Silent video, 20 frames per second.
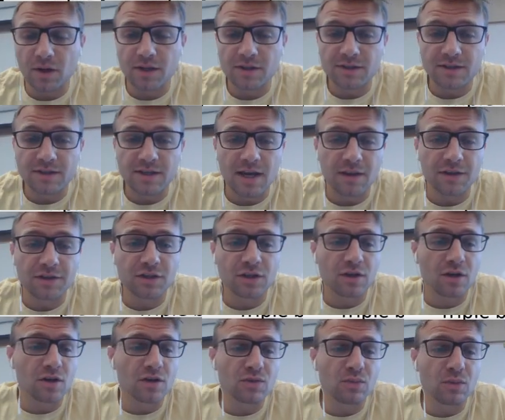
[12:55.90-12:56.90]
bonds now. This
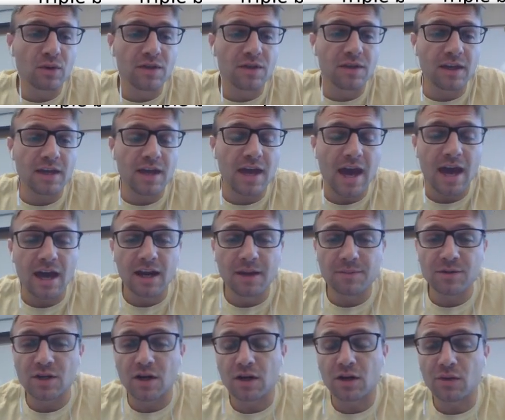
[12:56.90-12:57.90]
occurs when the
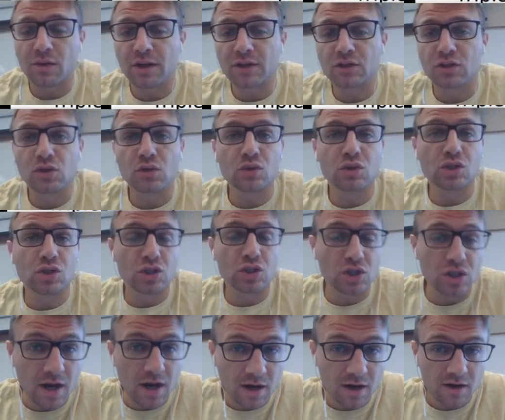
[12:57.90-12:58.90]
atoms are going to
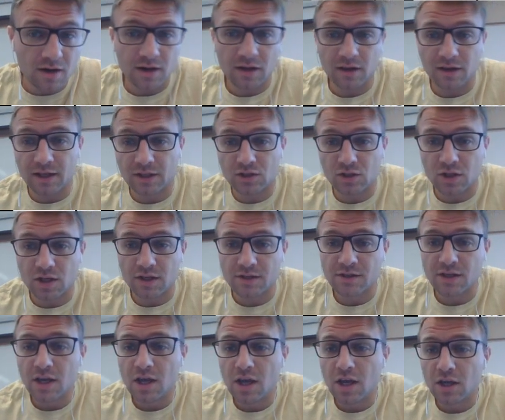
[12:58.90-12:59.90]
share
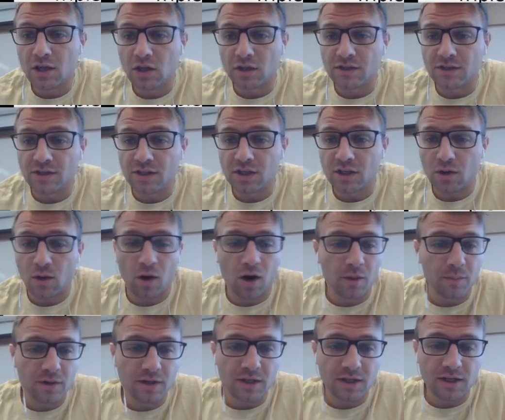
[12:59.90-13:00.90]
electrons. You can see
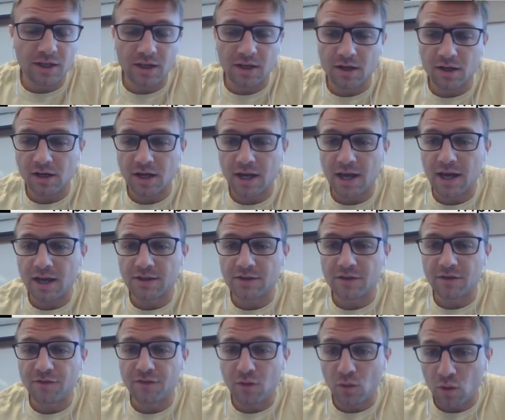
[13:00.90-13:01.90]
carbon here has
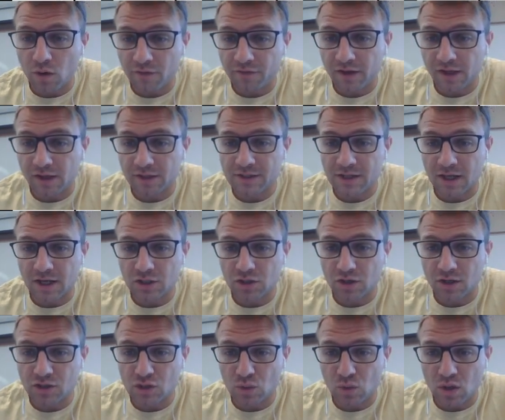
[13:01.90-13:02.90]
4 valence
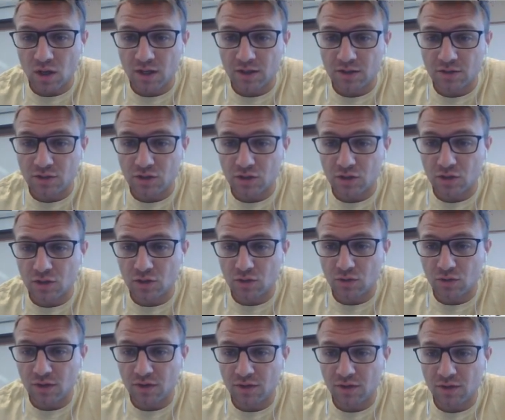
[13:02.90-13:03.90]
electrons, 1, 2,